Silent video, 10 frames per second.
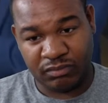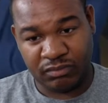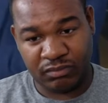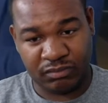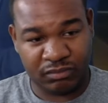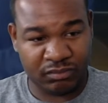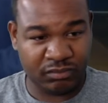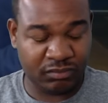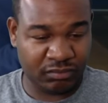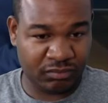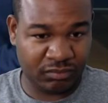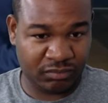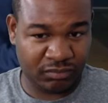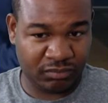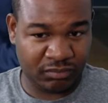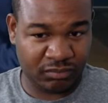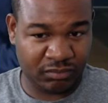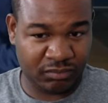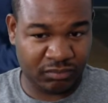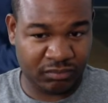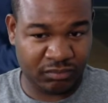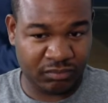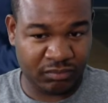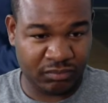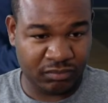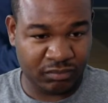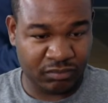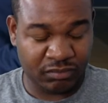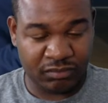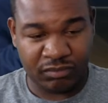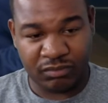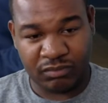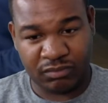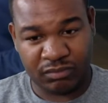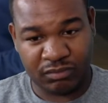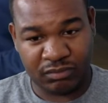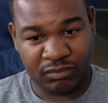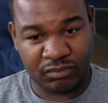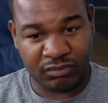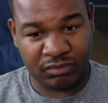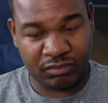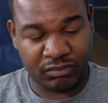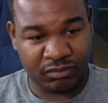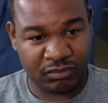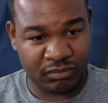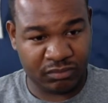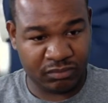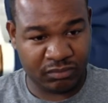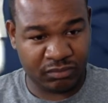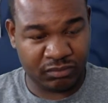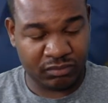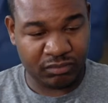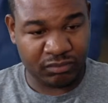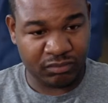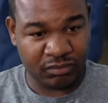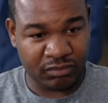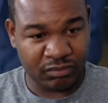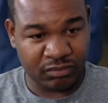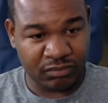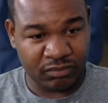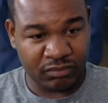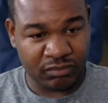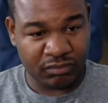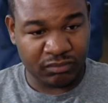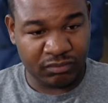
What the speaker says: This person isn't speaking.